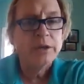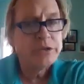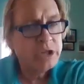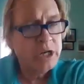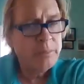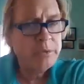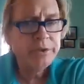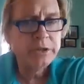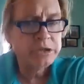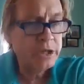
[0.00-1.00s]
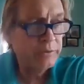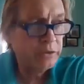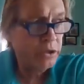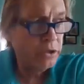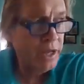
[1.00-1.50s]
there's a couple things you have
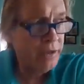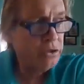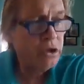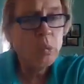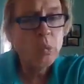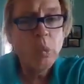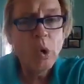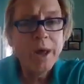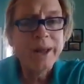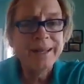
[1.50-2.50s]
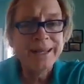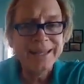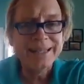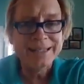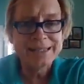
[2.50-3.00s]
to know. You have to know what
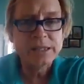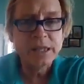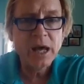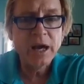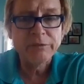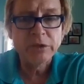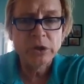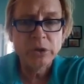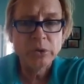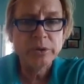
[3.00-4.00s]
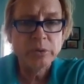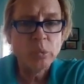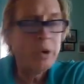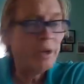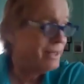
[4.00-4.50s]
is live load and
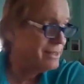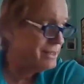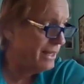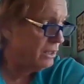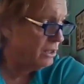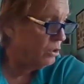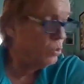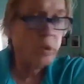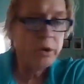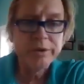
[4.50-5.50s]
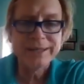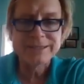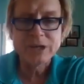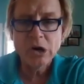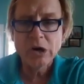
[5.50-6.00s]
what is dead load. What are they
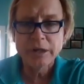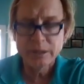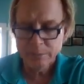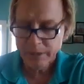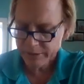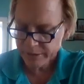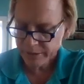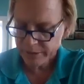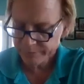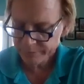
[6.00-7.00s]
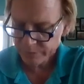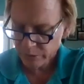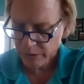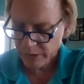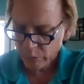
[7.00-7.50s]
talking about here?
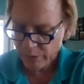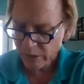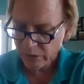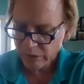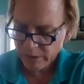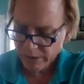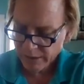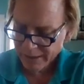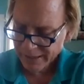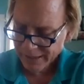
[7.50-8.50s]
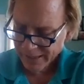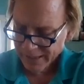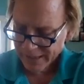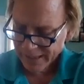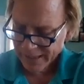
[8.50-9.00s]
Okay, well,
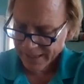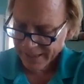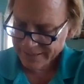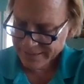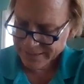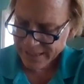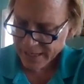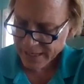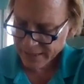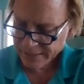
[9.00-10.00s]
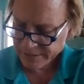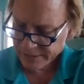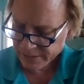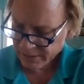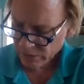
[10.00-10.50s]
it says
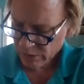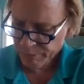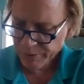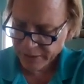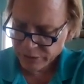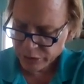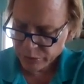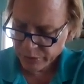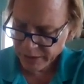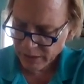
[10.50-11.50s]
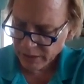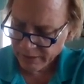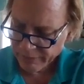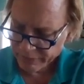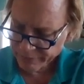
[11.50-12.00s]
on page
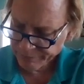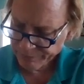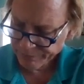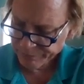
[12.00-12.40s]
311